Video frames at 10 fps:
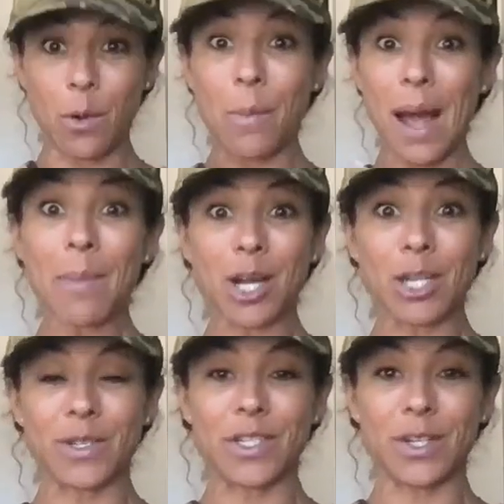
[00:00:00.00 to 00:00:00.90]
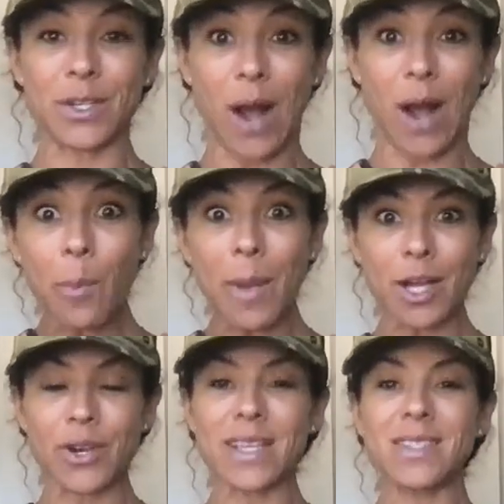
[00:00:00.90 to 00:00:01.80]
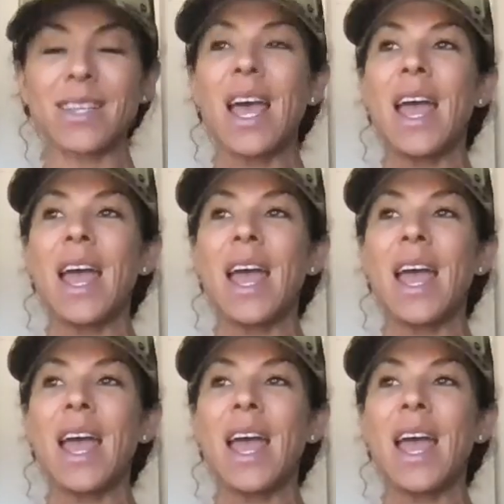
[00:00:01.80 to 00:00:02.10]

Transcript: my mantras do, our mantras,